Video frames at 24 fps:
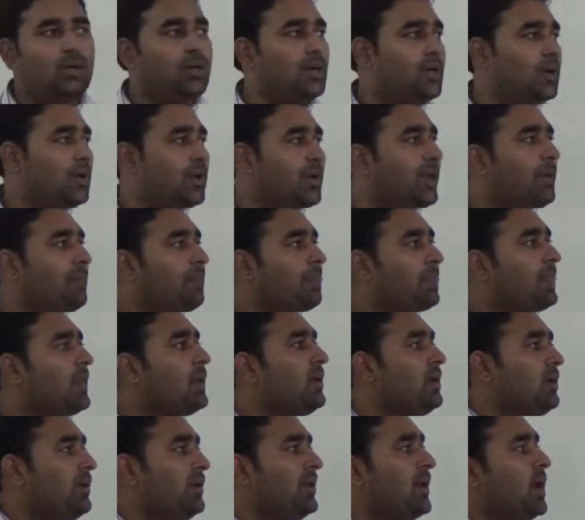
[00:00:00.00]
Okay,
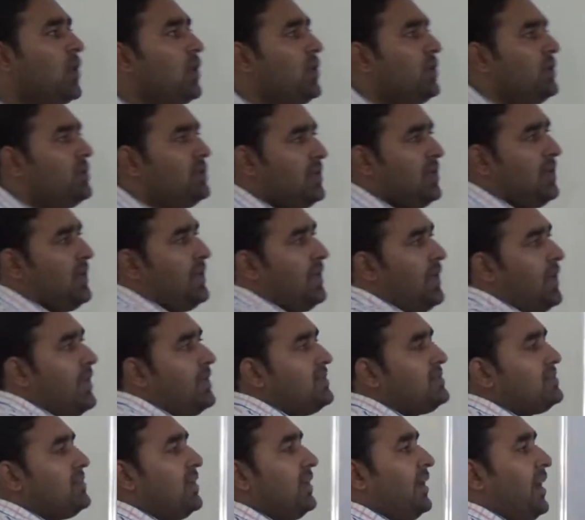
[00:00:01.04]
now
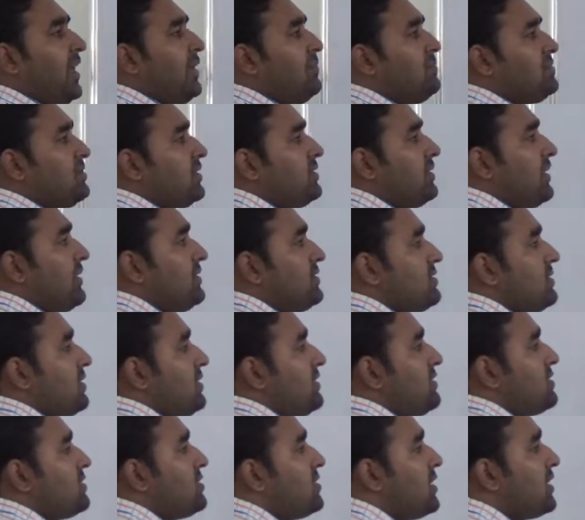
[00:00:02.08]
as the name
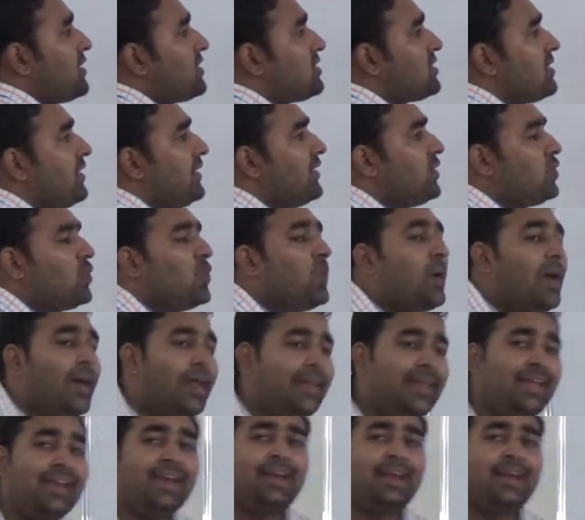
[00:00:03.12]
suggests, structured query